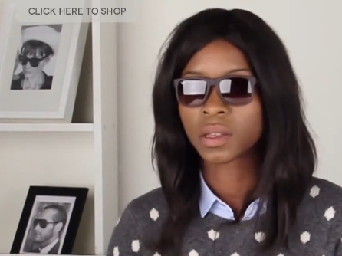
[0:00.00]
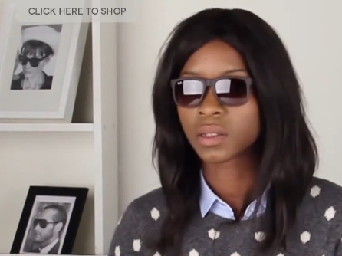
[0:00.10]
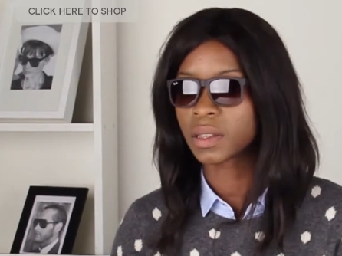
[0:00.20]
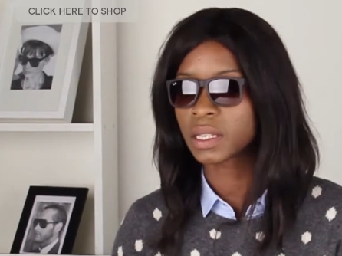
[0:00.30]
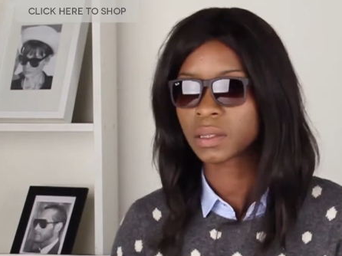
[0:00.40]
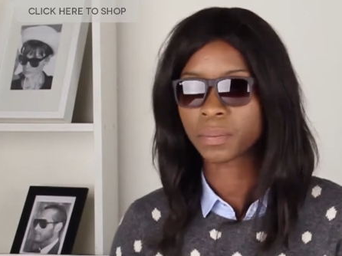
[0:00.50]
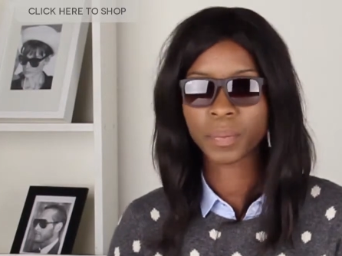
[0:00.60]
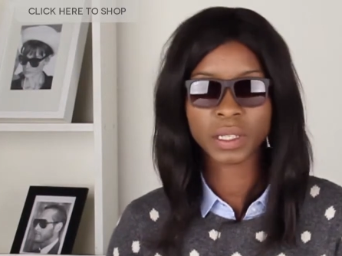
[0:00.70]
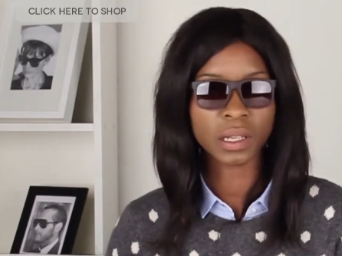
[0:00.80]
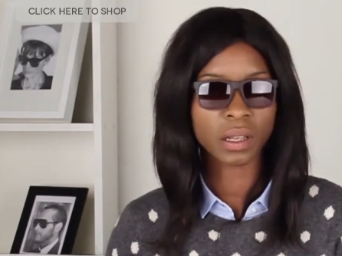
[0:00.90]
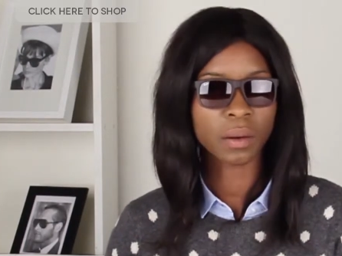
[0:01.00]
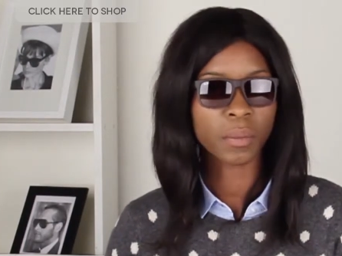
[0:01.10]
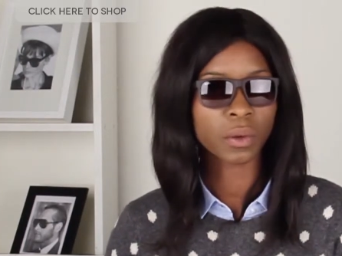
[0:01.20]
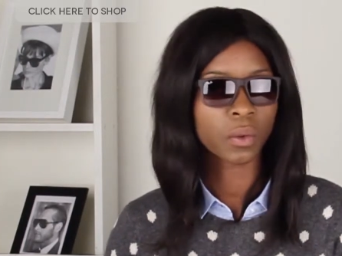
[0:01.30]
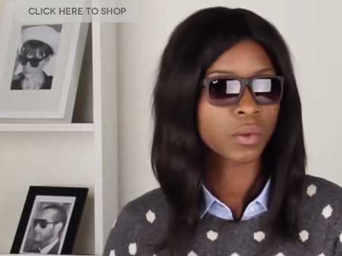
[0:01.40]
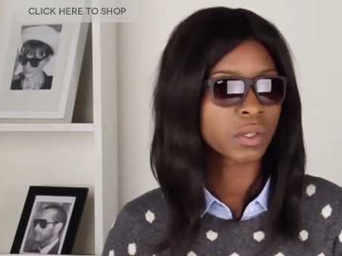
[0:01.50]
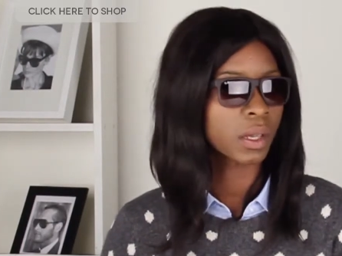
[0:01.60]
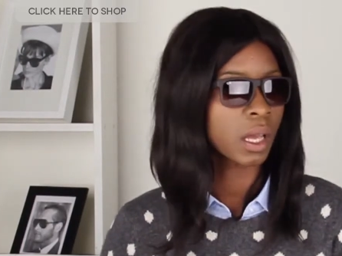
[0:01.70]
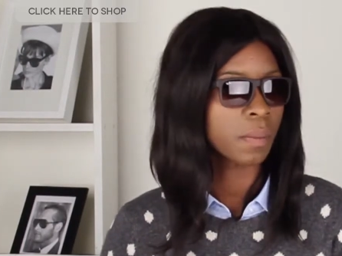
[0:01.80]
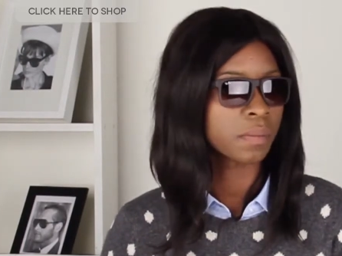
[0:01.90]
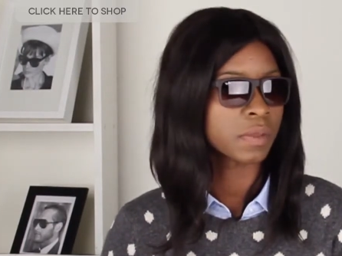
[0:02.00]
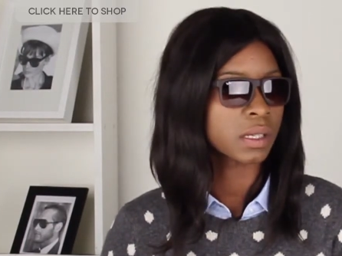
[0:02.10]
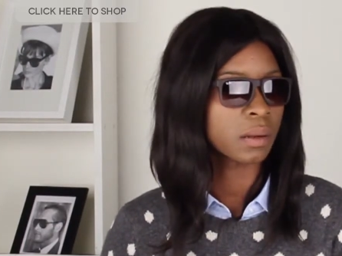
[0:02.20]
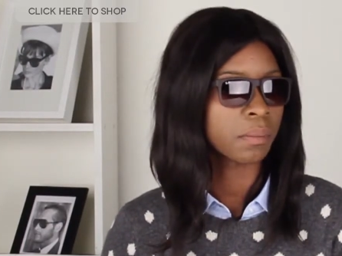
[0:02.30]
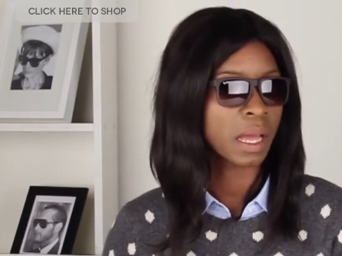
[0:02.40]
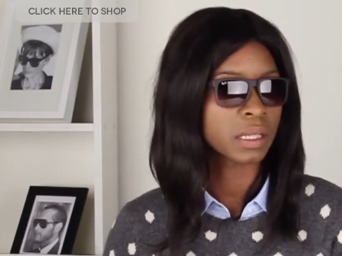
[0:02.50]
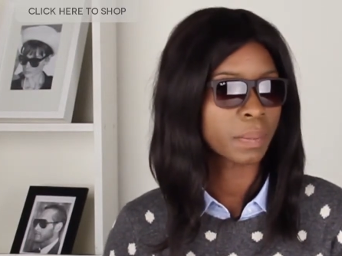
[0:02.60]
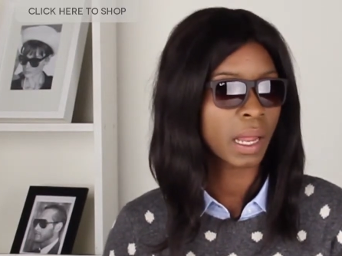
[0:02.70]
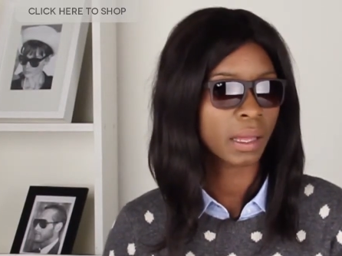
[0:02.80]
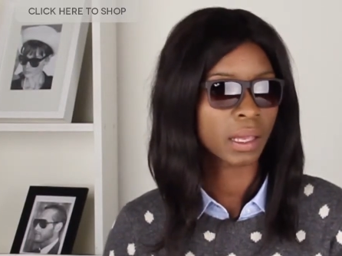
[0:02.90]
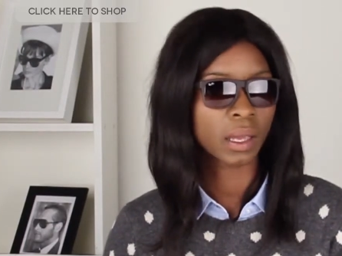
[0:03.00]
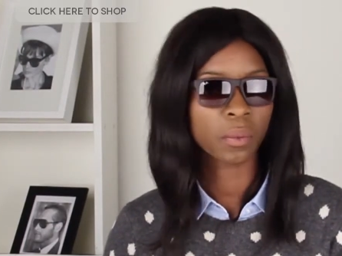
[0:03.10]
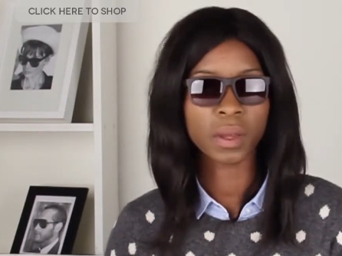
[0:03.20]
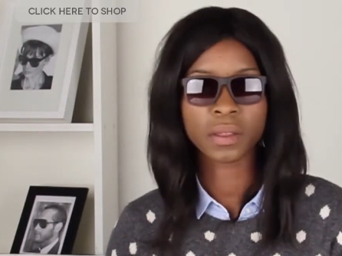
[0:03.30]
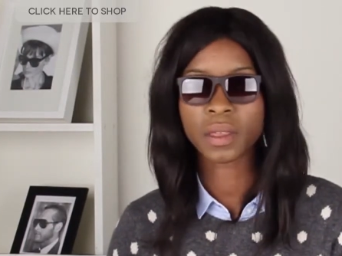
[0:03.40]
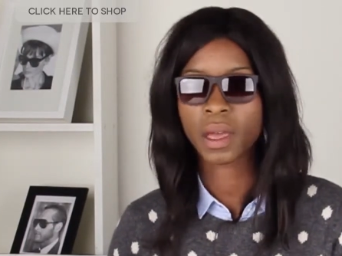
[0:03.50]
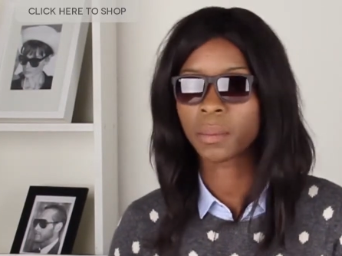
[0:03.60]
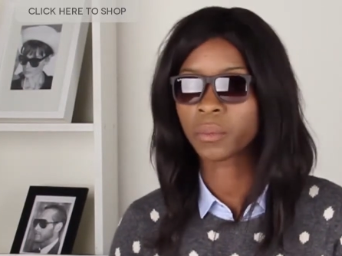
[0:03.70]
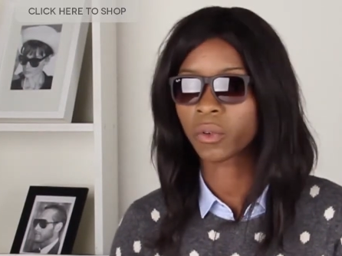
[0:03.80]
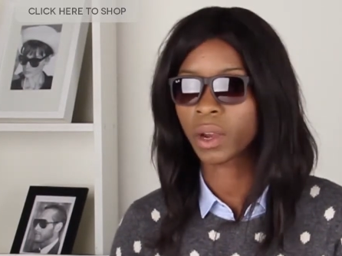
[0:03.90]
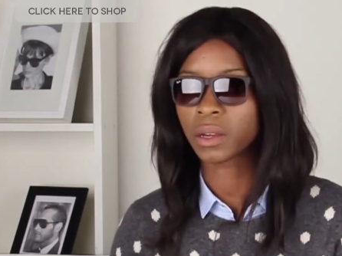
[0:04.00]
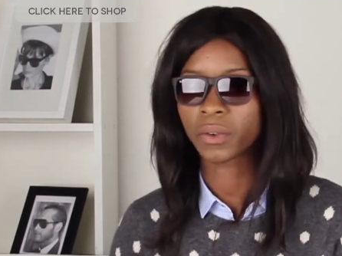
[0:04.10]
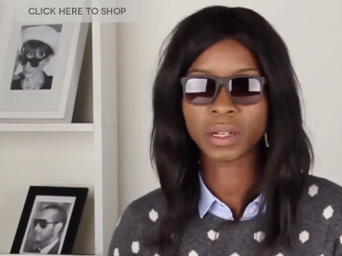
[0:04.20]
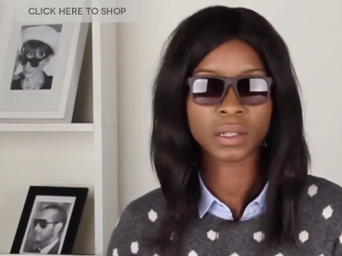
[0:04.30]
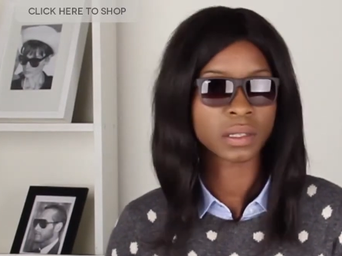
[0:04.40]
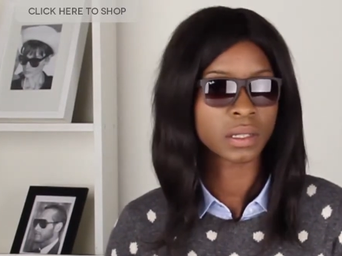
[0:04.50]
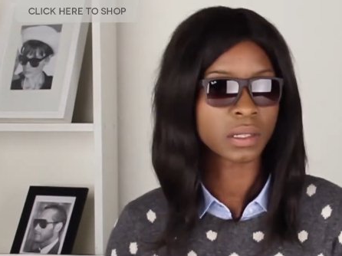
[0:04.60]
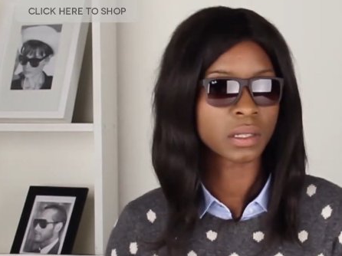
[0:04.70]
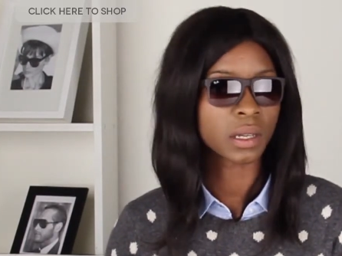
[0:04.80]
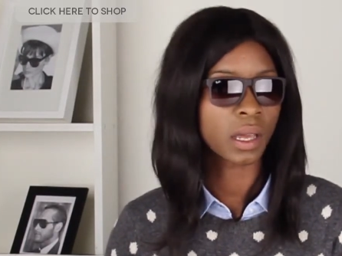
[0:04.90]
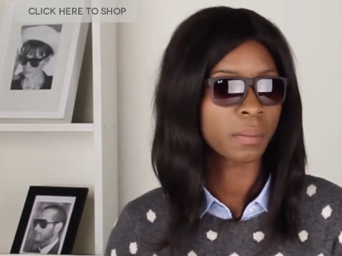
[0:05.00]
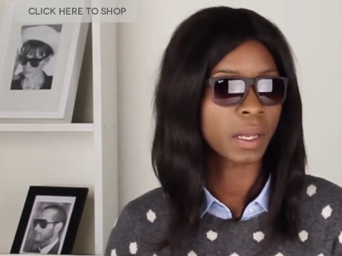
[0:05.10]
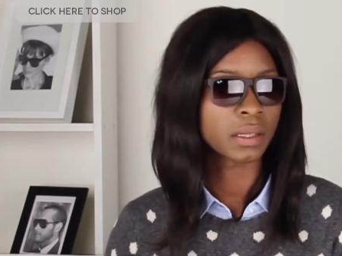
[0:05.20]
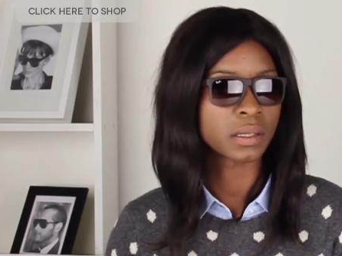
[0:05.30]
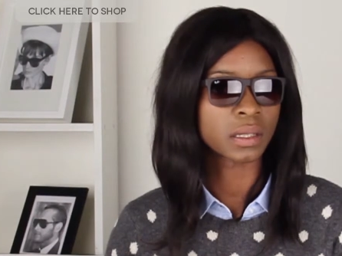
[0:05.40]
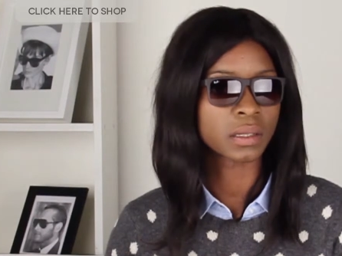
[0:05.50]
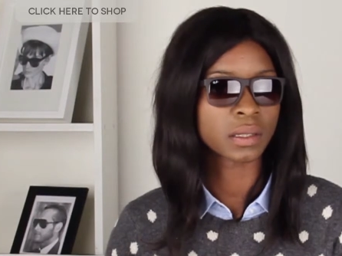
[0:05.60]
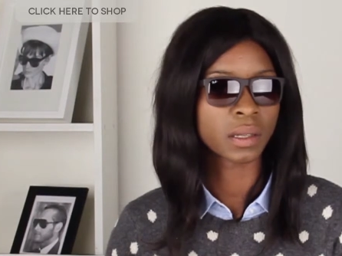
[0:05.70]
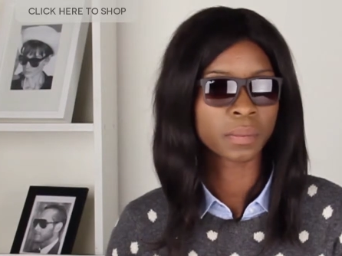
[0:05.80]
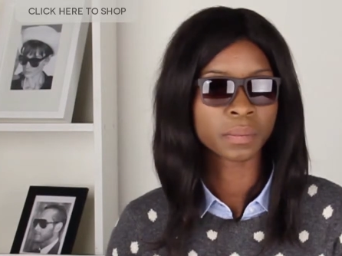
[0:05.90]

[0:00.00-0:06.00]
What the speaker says: So this particular model also comes in matte black with grey gradiented lenses.